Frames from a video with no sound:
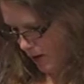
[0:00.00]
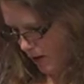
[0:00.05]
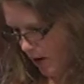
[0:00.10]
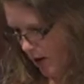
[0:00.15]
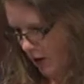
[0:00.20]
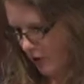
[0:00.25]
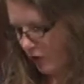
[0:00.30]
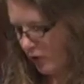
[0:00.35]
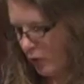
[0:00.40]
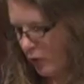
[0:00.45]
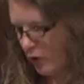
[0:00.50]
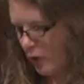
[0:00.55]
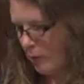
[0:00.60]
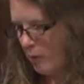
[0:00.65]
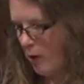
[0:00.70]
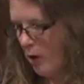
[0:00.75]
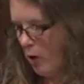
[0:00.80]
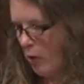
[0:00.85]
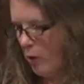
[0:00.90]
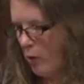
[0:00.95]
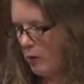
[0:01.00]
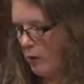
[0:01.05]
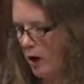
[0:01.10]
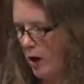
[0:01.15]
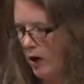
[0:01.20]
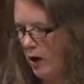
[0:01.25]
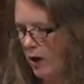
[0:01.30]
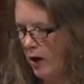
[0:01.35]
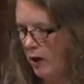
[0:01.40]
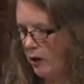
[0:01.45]
A shorter poem
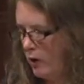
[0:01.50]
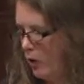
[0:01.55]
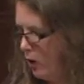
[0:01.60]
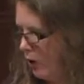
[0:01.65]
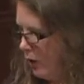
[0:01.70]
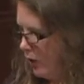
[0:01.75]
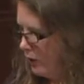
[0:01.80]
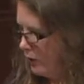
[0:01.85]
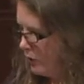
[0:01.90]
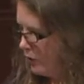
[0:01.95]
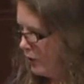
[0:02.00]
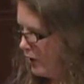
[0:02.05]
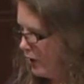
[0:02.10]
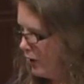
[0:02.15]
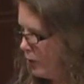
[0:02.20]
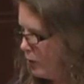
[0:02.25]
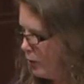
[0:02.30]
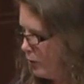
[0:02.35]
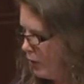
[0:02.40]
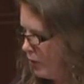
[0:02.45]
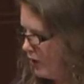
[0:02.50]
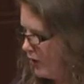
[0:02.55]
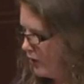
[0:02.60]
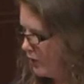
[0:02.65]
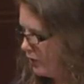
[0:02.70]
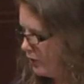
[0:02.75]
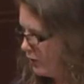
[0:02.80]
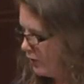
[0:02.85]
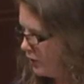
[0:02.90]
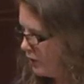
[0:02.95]
called "Terrible
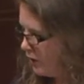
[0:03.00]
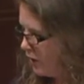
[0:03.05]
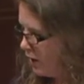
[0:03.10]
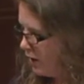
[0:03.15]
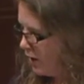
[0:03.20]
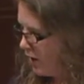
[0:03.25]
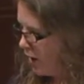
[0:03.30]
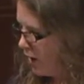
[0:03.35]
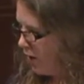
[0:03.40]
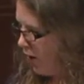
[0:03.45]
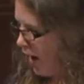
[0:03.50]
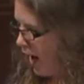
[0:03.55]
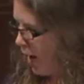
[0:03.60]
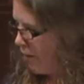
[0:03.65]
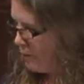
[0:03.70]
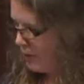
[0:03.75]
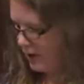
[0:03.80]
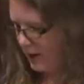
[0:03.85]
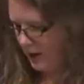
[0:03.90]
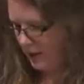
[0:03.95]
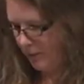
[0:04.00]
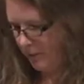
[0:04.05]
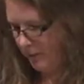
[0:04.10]
Things Are Happening."